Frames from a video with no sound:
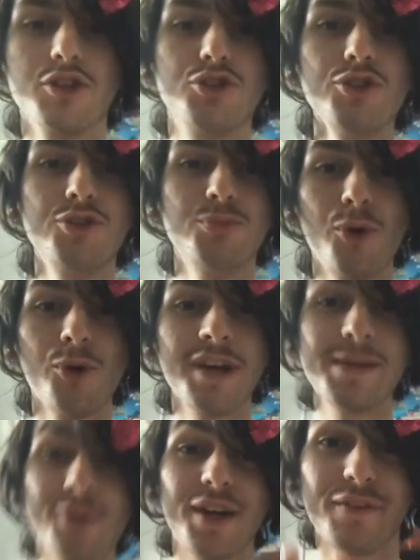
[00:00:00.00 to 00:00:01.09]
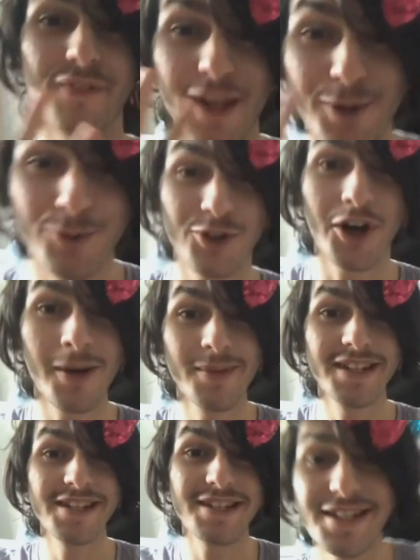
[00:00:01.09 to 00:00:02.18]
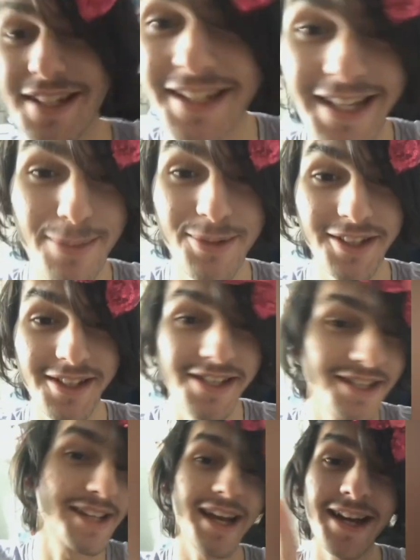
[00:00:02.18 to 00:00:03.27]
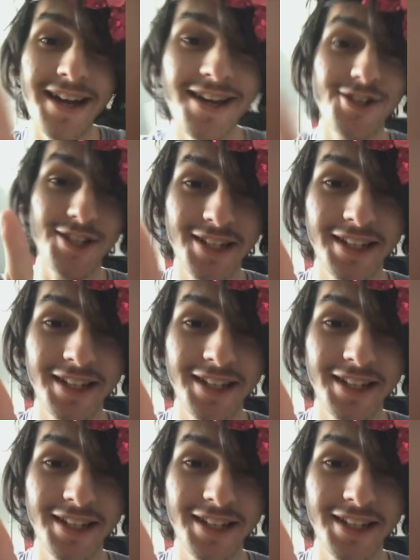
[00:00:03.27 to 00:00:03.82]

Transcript: Good morning, my fellow communists and capitalists. Ah, just